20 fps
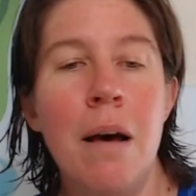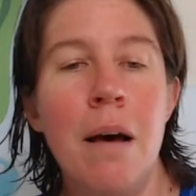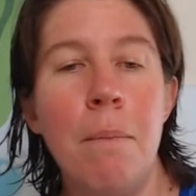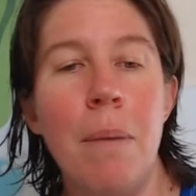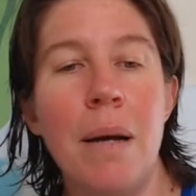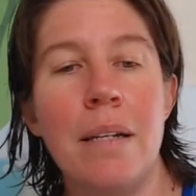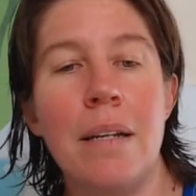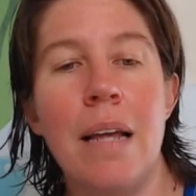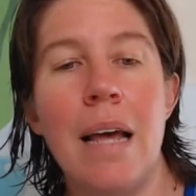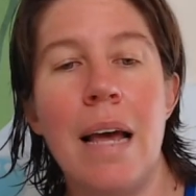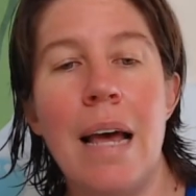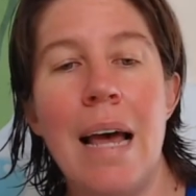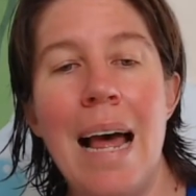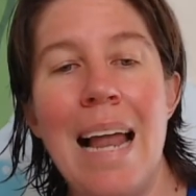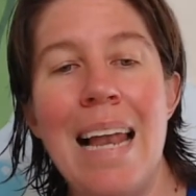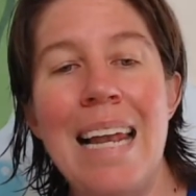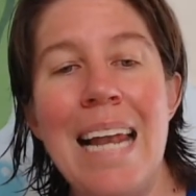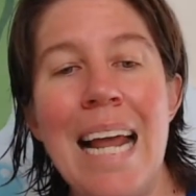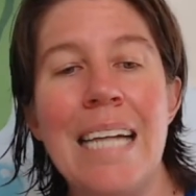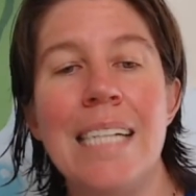But
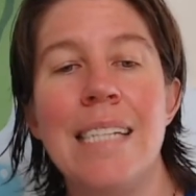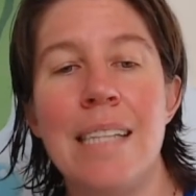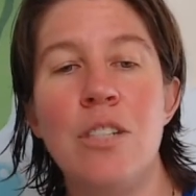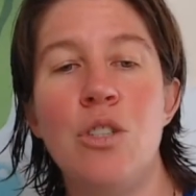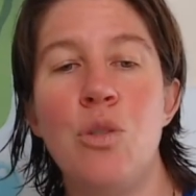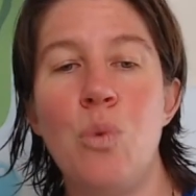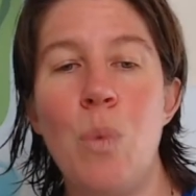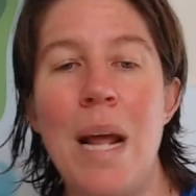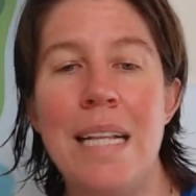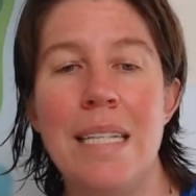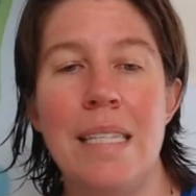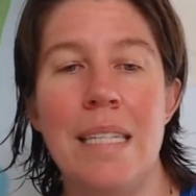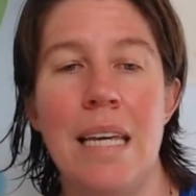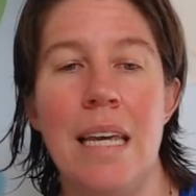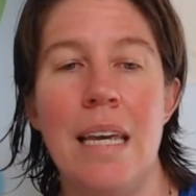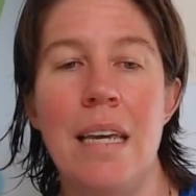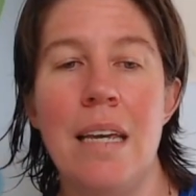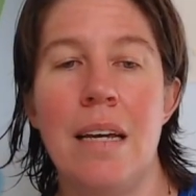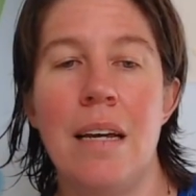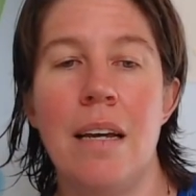less than
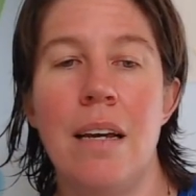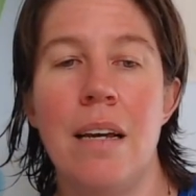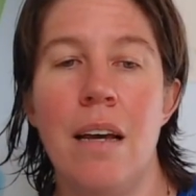20,